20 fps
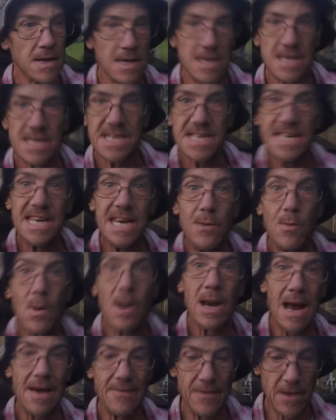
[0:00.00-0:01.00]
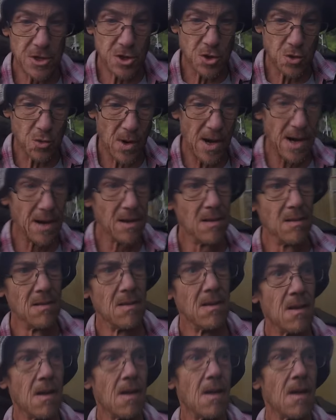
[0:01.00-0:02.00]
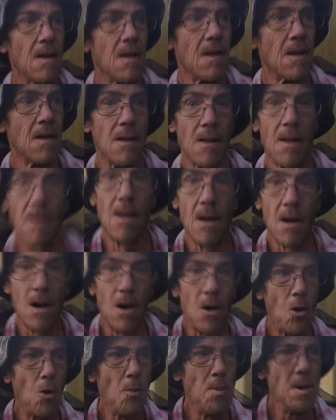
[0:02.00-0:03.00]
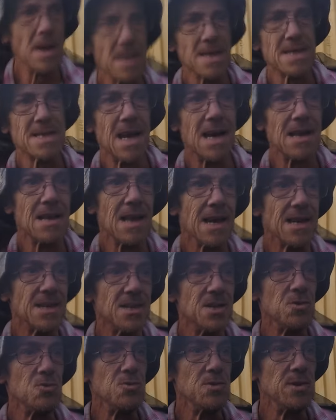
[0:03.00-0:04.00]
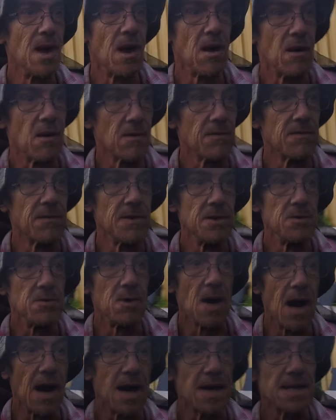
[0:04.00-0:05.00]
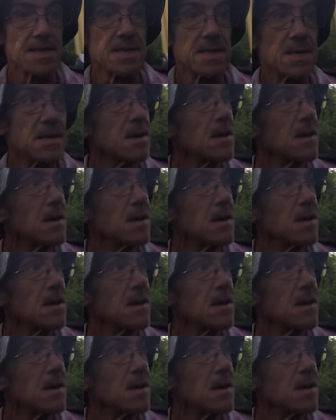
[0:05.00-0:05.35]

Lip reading: see one on the trail. Hoping it's not like too dark for you guys.